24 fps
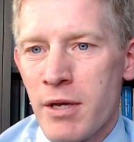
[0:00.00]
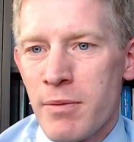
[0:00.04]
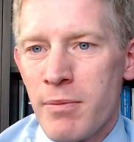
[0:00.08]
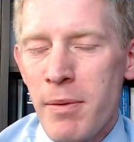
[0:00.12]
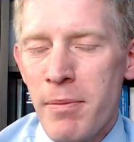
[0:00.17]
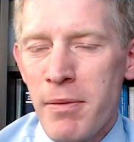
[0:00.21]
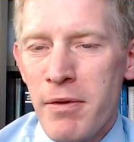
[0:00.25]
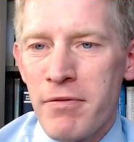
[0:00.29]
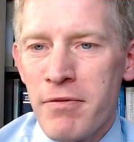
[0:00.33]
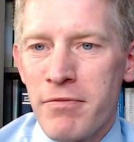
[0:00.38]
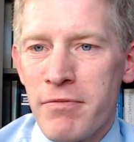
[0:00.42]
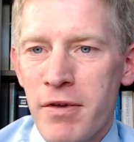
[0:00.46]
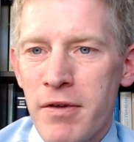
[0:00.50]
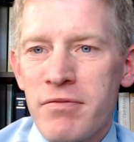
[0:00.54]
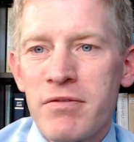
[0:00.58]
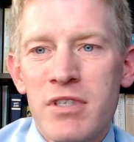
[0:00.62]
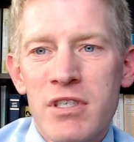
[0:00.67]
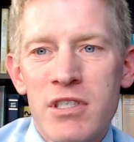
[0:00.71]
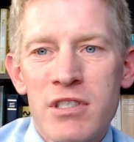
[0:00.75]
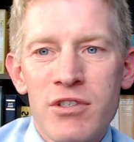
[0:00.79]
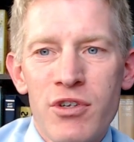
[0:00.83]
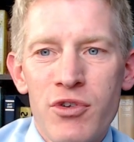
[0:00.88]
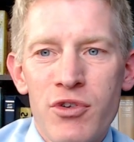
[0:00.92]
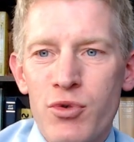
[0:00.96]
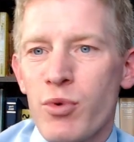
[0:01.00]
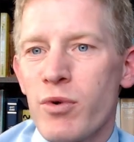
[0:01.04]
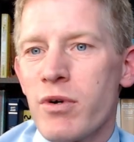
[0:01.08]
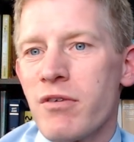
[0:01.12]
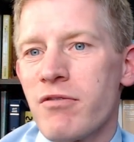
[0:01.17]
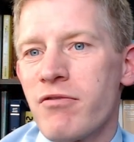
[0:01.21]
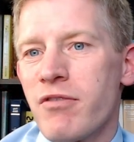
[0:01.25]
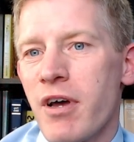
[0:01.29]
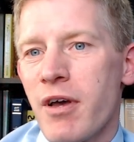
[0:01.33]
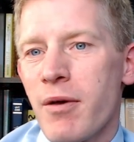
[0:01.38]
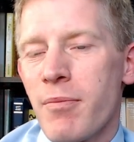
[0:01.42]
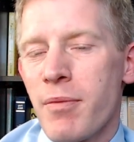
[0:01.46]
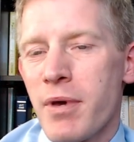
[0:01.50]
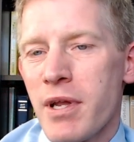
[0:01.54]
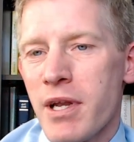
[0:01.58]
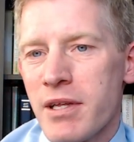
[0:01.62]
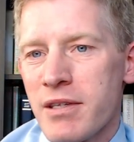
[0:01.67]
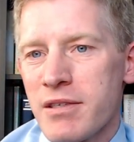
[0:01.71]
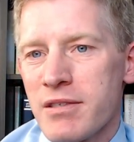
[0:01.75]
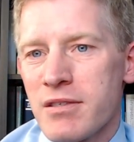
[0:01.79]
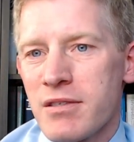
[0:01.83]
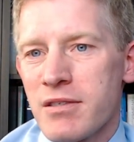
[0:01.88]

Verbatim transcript: maybe 15 to 25 minutes.